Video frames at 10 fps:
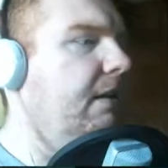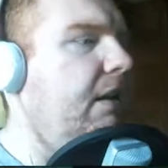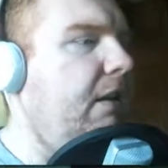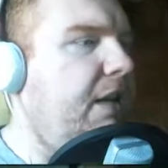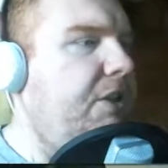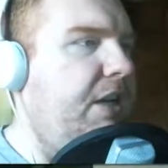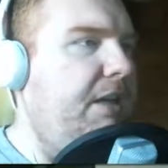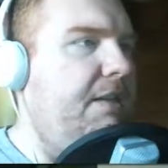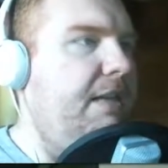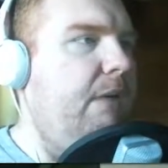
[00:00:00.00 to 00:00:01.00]
Let's check
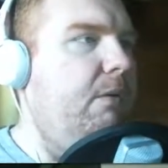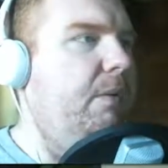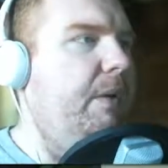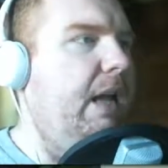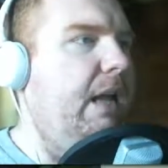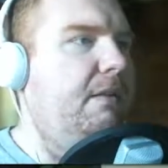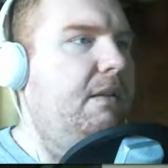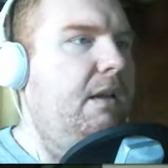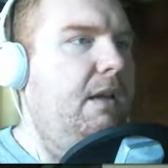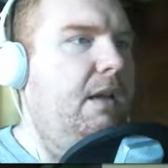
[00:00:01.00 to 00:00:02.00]
this out. What do we got?
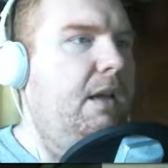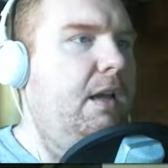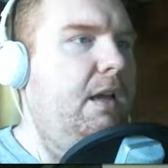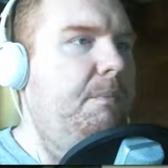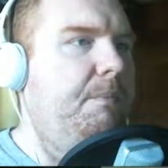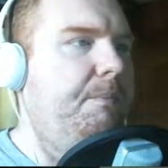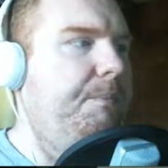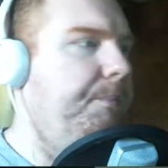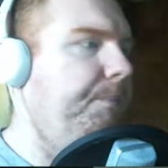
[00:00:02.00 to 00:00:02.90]
Um,